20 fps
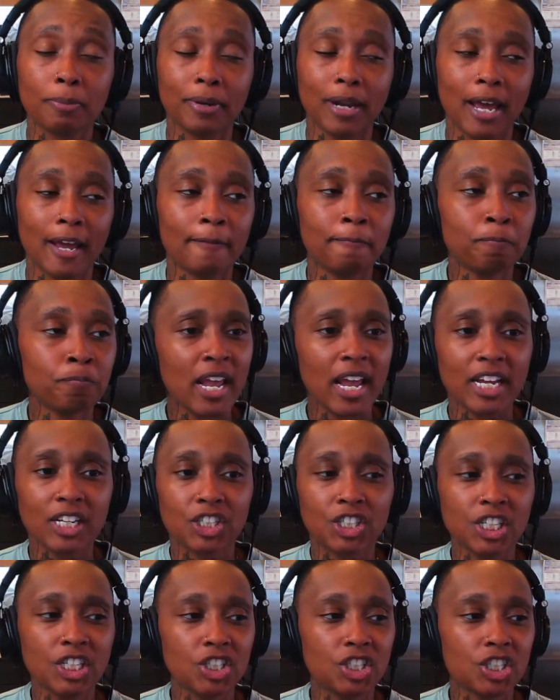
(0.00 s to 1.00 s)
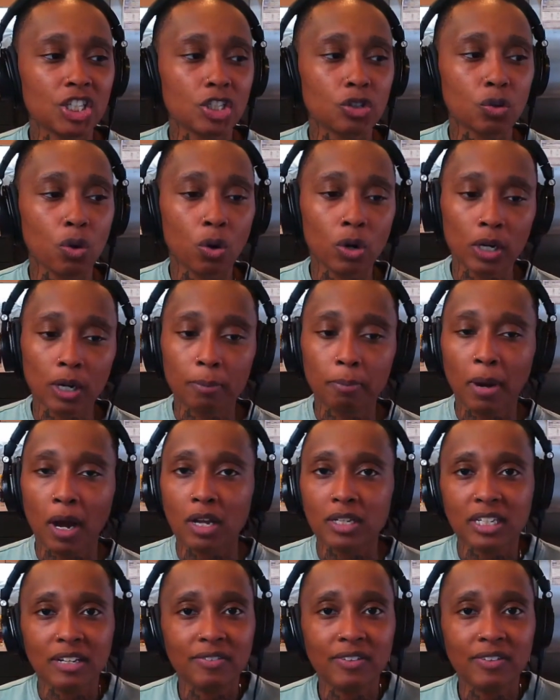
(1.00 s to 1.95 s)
play, and she's just throwing up balls.